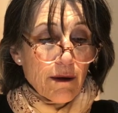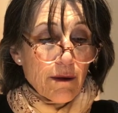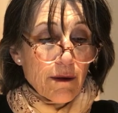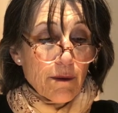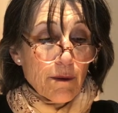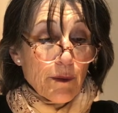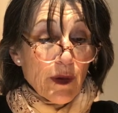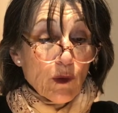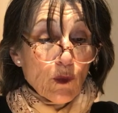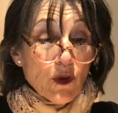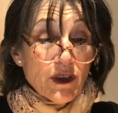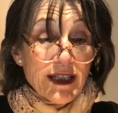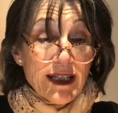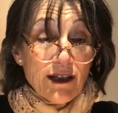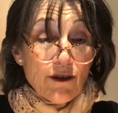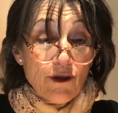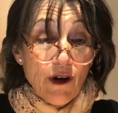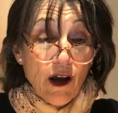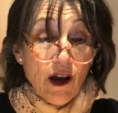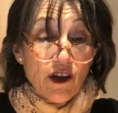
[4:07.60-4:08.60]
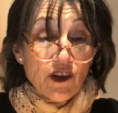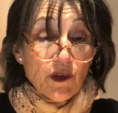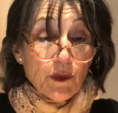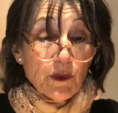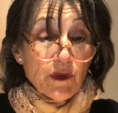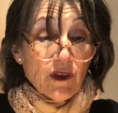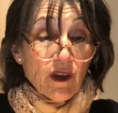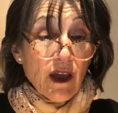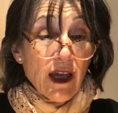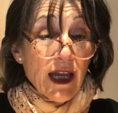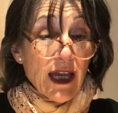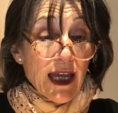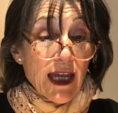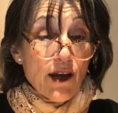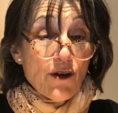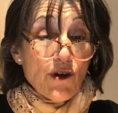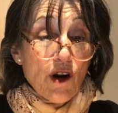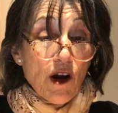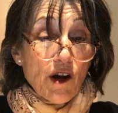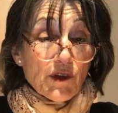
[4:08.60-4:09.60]
But what he grasps
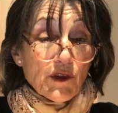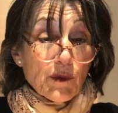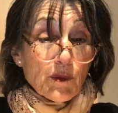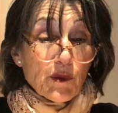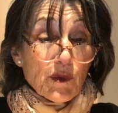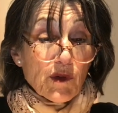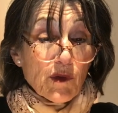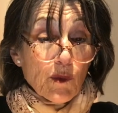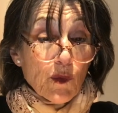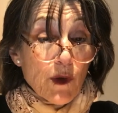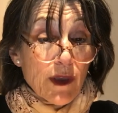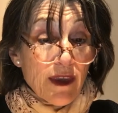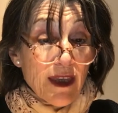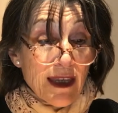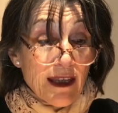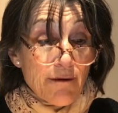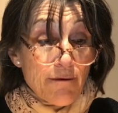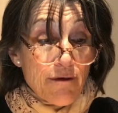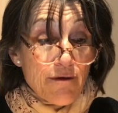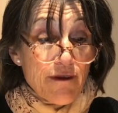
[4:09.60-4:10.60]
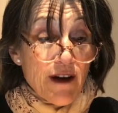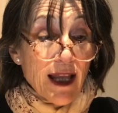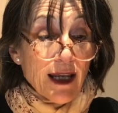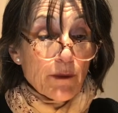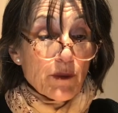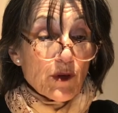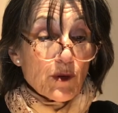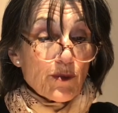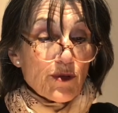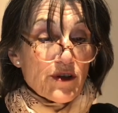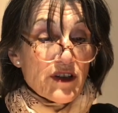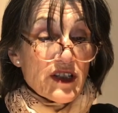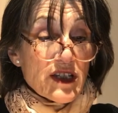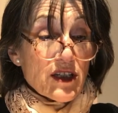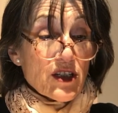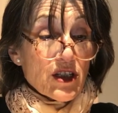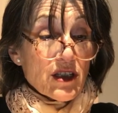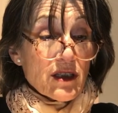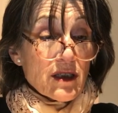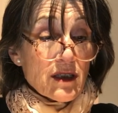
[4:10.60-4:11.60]
with infallible
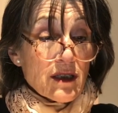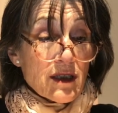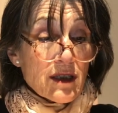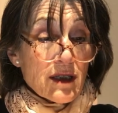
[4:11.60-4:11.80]
precision,